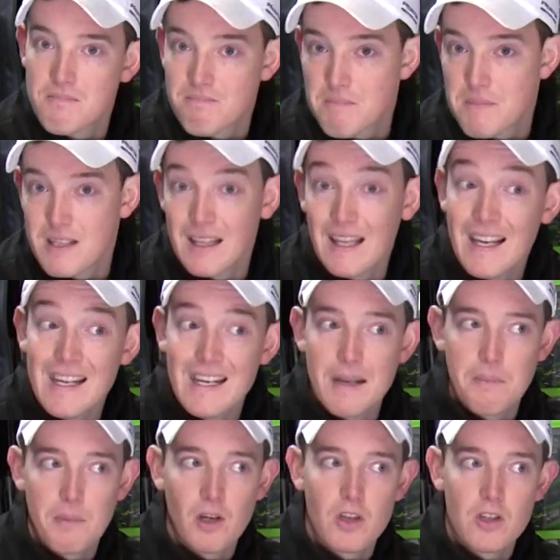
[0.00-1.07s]

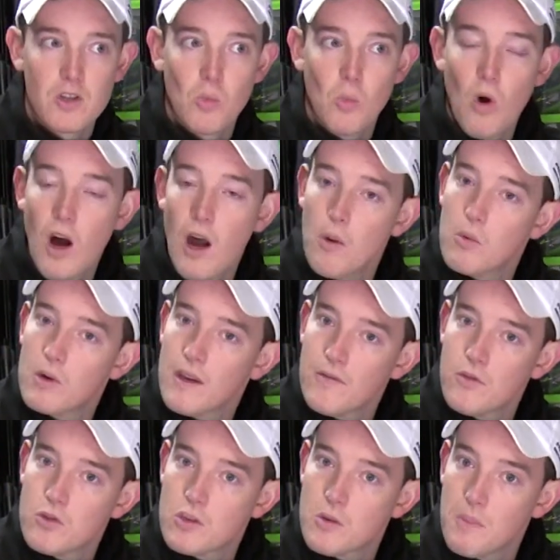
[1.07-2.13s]
misleading because the wire will give
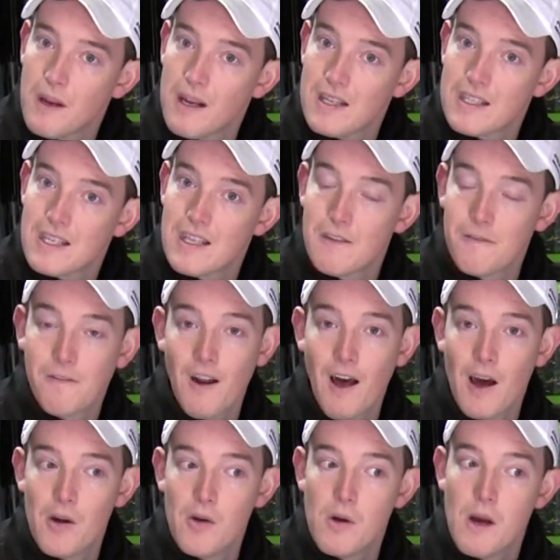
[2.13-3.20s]
you stability in the
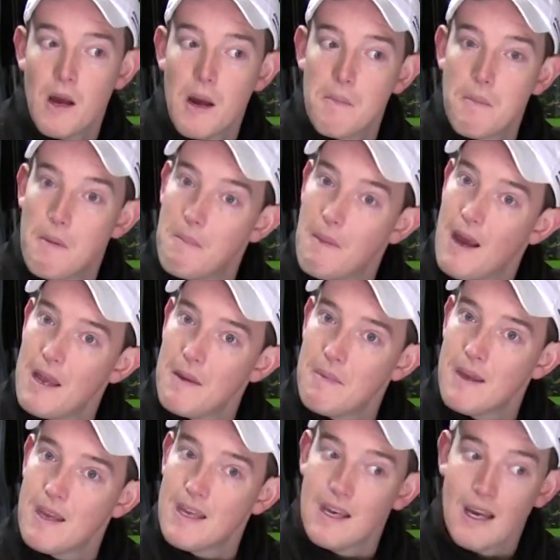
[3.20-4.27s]
float, but
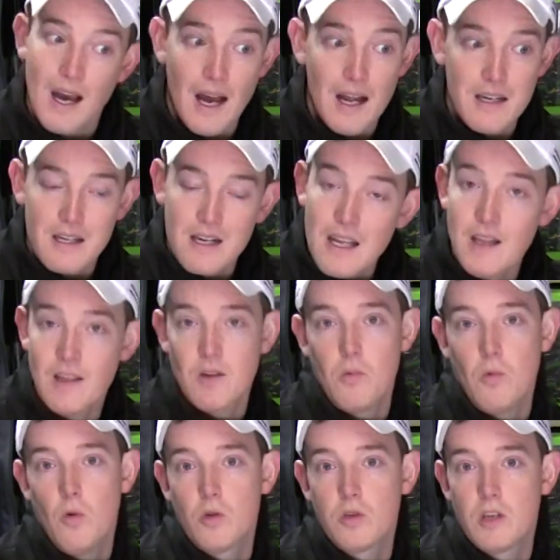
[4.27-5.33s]
maybe underneath the
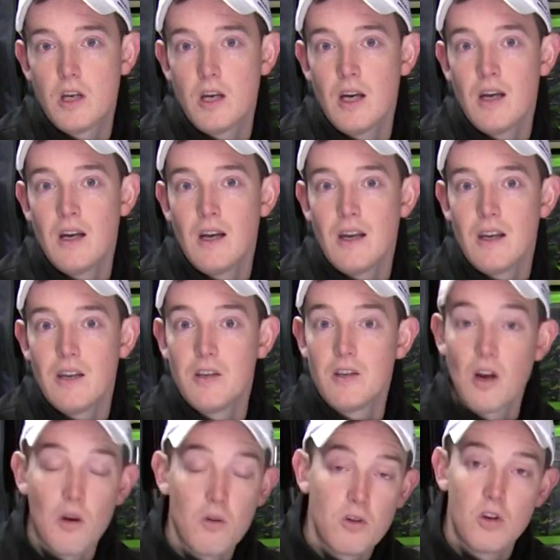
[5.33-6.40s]
water
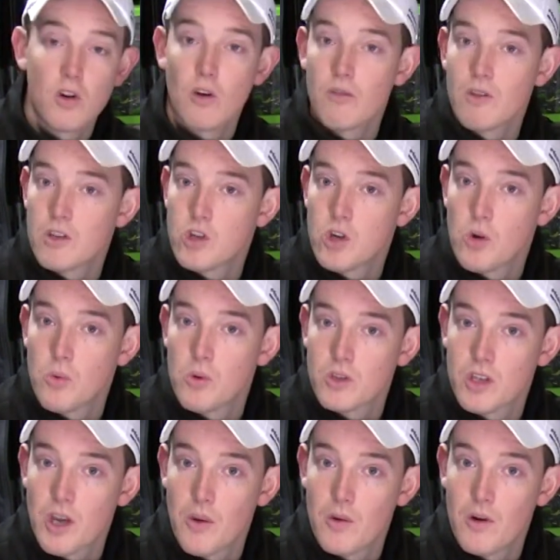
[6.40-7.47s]
you're not really sure what's
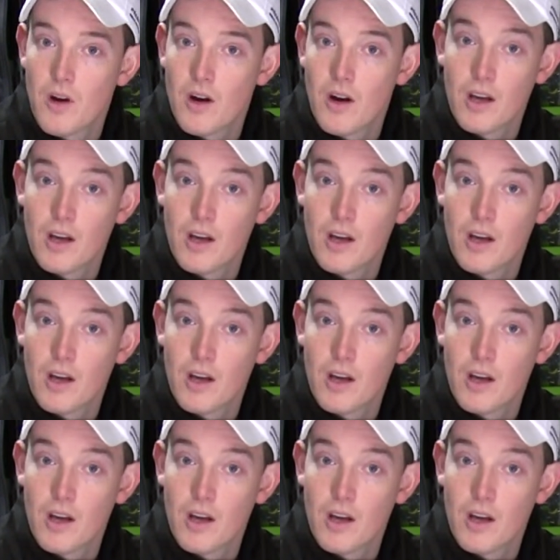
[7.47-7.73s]
going on.